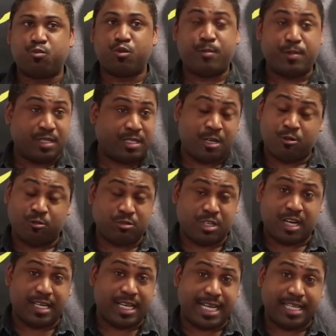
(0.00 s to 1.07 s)
woman or
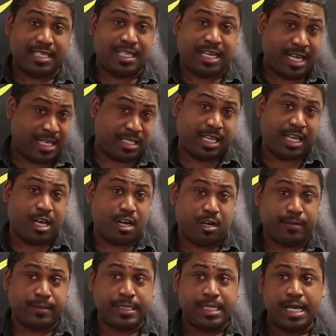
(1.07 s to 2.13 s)
young lady that as they
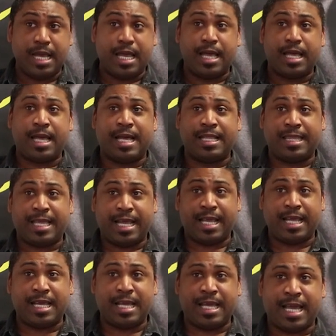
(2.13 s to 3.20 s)
are,
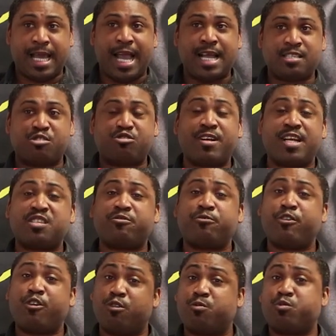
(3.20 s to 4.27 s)
it has
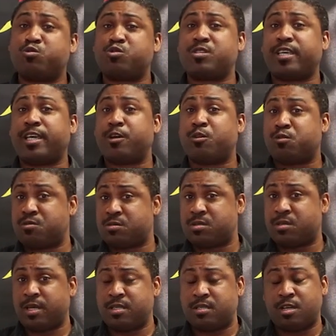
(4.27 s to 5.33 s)
transferable
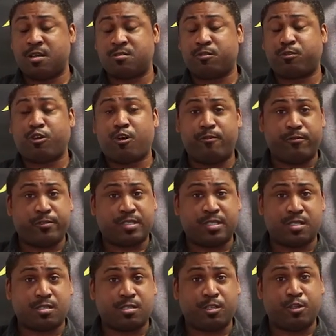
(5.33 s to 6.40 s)
skills in terms of
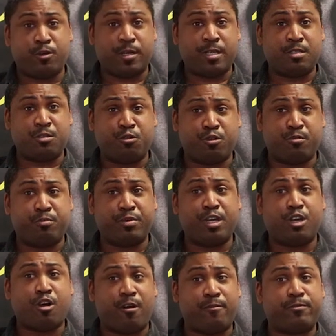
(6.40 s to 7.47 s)
confidence. So you can
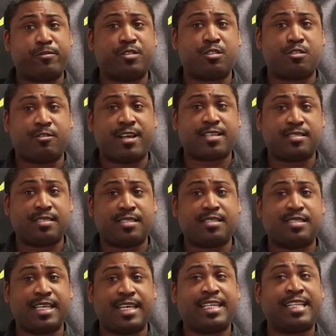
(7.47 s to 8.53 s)
be confident to actually
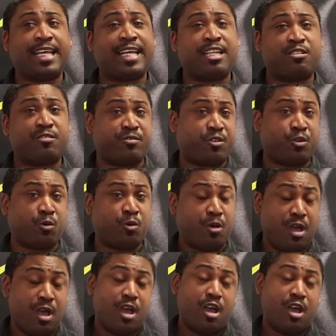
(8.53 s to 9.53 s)
sit in an interview,